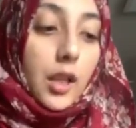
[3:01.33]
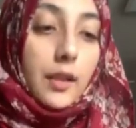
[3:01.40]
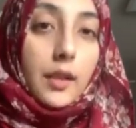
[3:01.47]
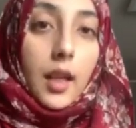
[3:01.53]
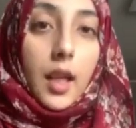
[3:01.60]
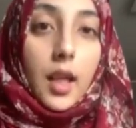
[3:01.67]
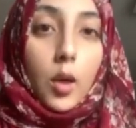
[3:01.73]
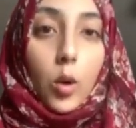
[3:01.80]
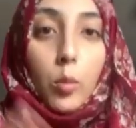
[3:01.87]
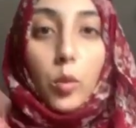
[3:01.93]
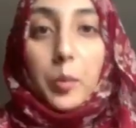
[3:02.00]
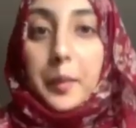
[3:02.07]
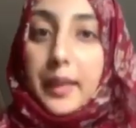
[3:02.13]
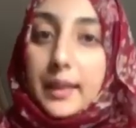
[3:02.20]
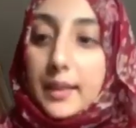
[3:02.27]
in there or
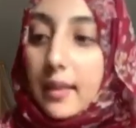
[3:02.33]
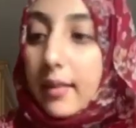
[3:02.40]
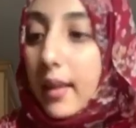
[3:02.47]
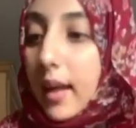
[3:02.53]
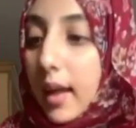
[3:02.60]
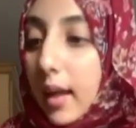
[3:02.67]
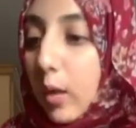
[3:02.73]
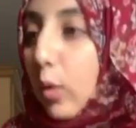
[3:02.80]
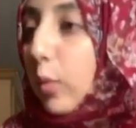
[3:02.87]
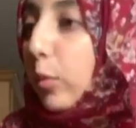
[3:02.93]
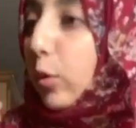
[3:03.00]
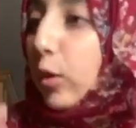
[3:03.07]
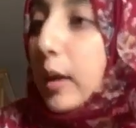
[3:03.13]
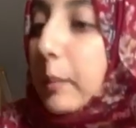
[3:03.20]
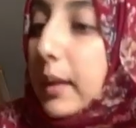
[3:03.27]
more mint in there or
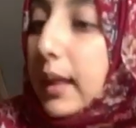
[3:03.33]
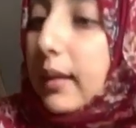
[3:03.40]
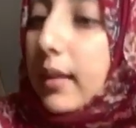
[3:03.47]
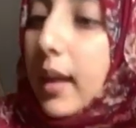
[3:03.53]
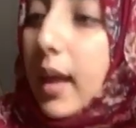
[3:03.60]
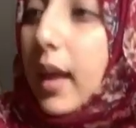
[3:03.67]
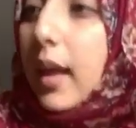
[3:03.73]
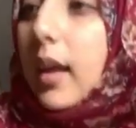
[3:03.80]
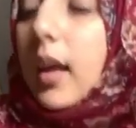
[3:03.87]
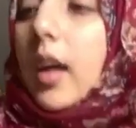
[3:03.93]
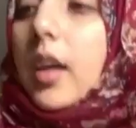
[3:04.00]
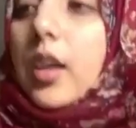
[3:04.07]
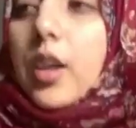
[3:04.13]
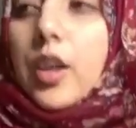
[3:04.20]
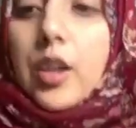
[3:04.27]
more imli in there,
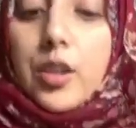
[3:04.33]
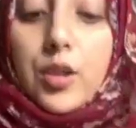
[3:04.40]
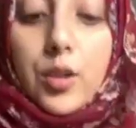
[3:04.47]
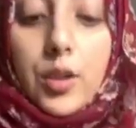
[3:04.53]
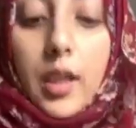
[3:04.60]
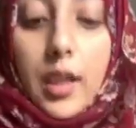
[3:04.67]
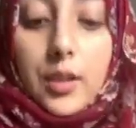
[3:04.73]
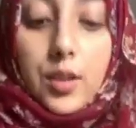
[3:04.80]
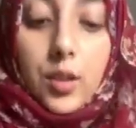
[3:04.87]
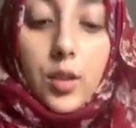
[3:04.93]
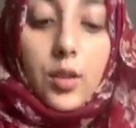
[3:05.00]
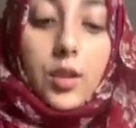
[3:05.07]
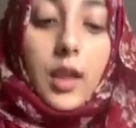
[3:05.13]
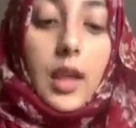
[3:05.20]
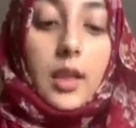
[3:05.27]
you can do that
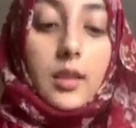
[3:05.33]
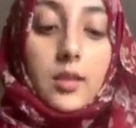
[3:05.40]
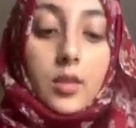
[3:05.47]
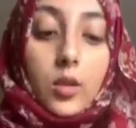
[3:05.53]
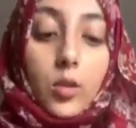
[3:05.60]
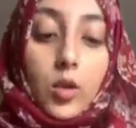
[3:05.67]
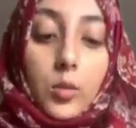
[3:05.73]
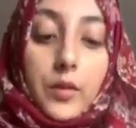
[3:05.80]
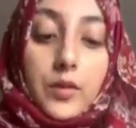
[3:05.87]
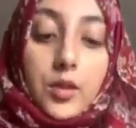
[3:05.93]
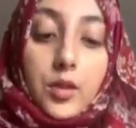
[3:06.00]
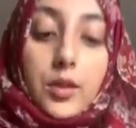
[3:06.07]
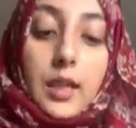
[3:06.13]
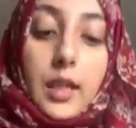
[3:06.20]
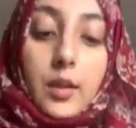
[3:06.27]
too, okay? So all you have to
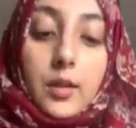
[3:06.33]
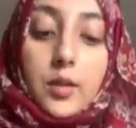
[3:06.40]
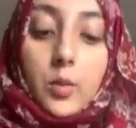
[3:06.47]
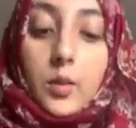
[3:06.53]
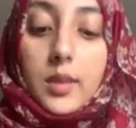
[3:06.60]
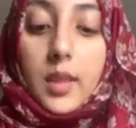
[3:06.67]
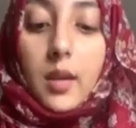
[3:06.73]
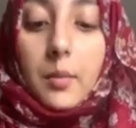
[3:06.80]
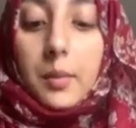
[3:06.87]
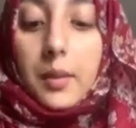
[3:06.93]
do now is whiz it up.